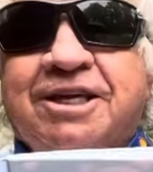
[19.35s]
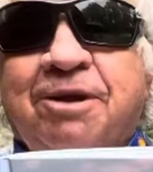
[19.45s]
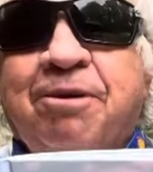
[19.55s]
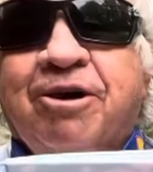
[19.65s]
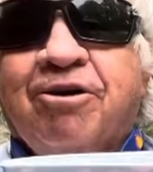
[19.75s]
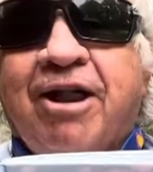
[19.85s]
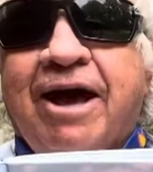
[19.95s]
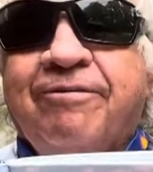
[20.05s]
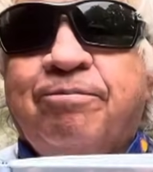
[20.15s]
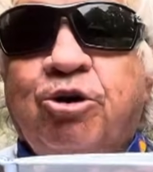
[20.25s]
a Better
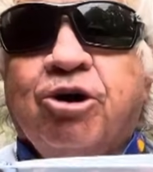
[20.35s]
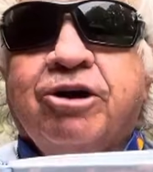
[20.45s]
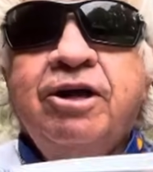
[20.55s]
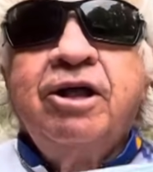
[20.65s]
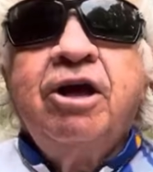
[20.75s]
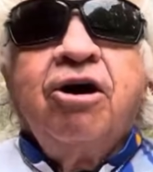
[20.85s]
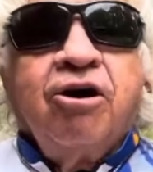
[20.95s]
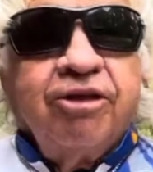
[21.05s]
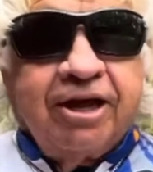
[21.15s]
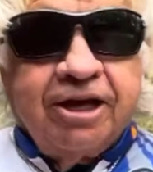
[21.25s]
Life book
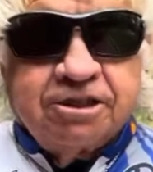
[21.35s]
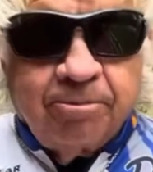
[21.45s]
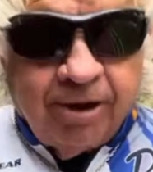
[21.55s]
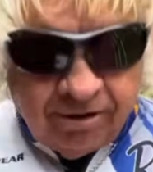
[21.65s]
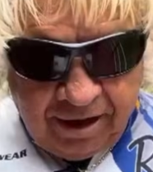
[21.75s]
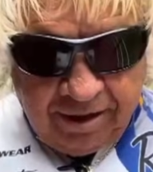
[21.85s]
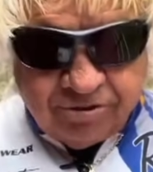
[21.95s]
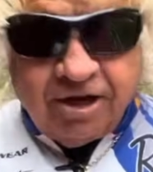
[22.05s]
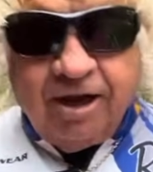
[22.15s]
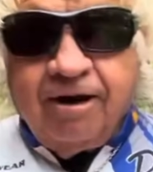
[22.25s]
on the Catch a Better Life
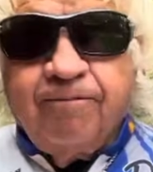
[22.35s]
channel.